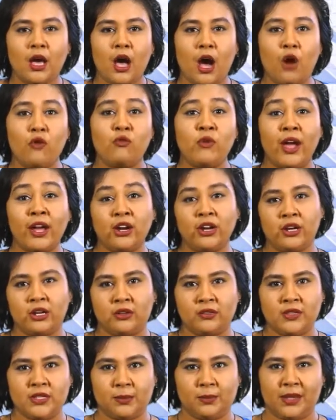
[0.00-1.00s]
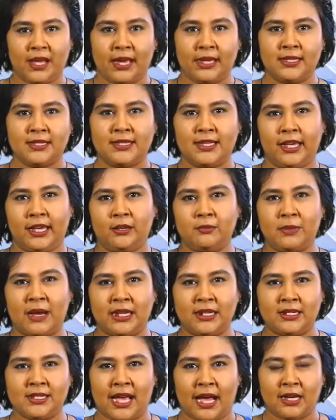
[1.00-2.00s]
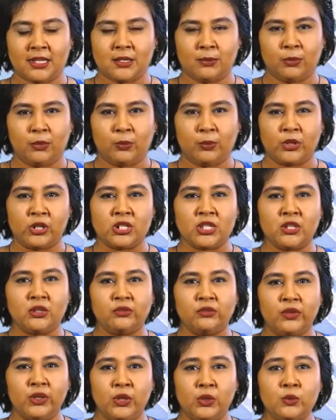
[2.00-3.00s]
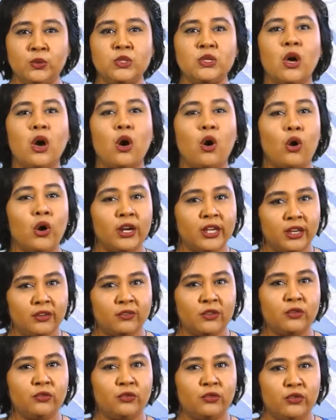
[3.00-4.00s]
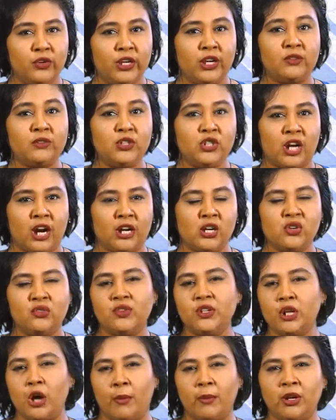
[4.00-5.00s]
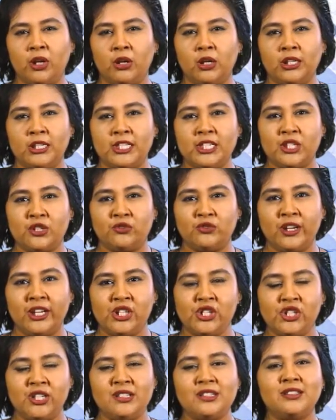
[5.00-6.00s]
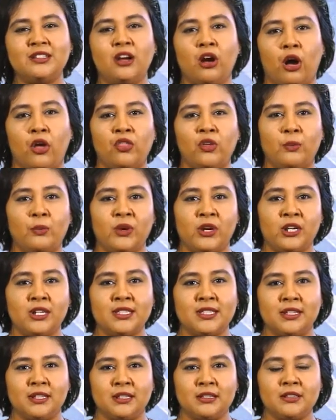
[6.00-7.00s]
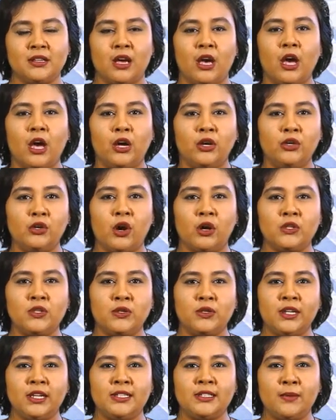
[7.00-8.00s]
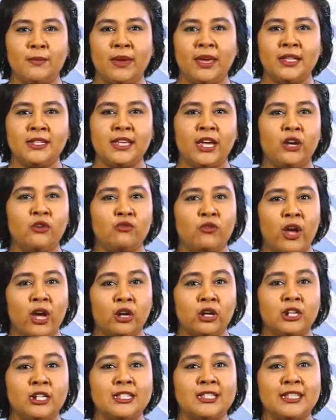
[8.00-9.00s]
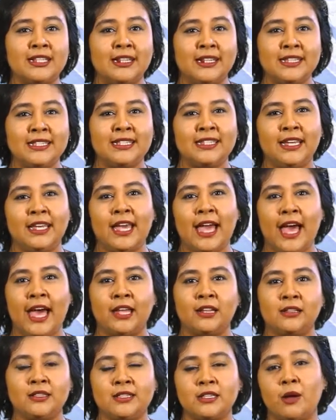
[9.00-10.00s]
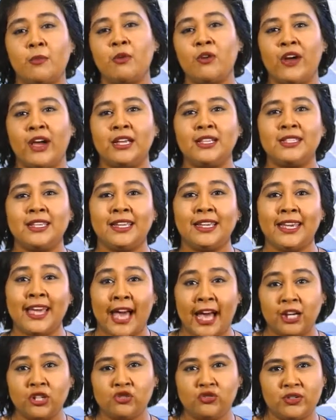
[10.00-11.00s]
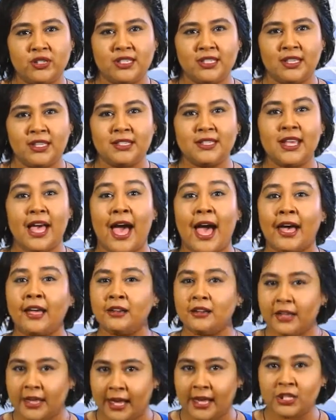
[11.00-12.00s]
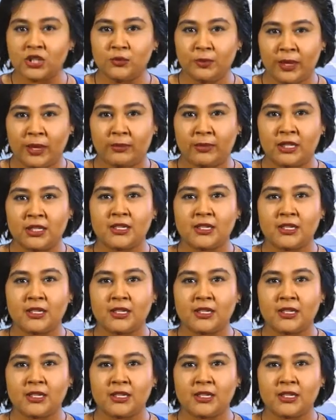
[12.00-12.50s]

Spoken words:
a record of supplies taken by the taxable person for use or given free of charge for nominal considerations to other persons. You also need to maintain records listing and summarizing cash receipts and cash payments